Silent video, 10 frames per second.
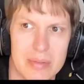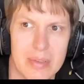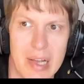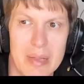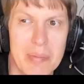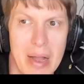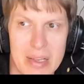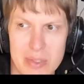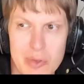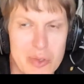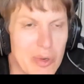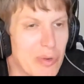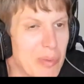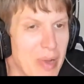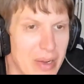will help us to
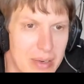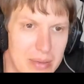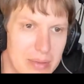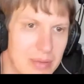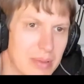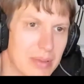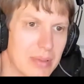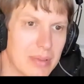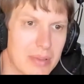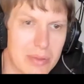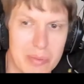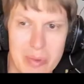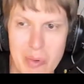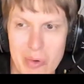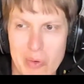serve you better uh, to
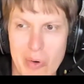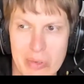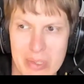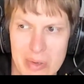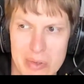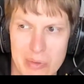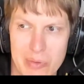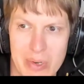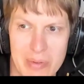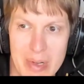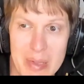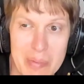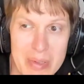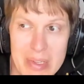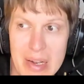be more focused on our software
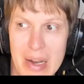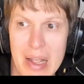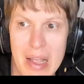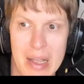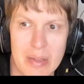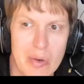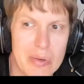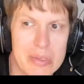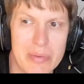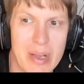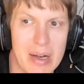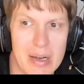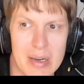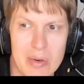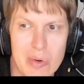development. And also we
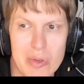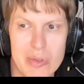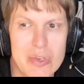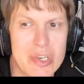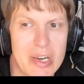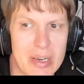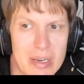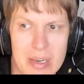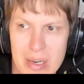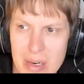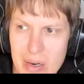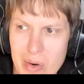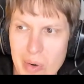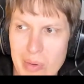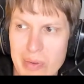are going to share
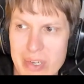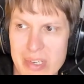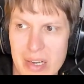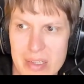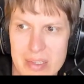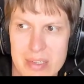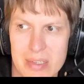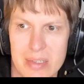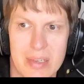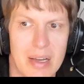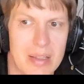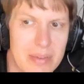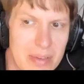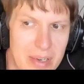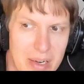uh, all the results uh,
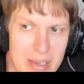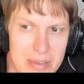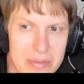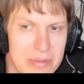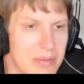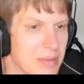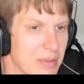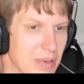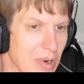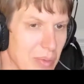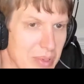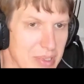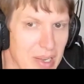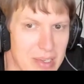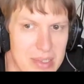under a Creative
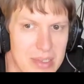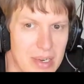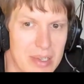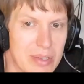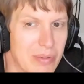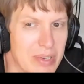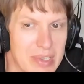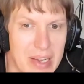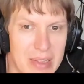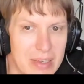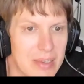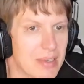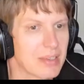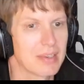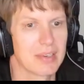Commons license, right? So there is a link.
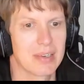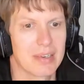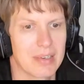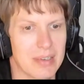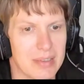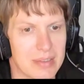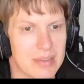yeah,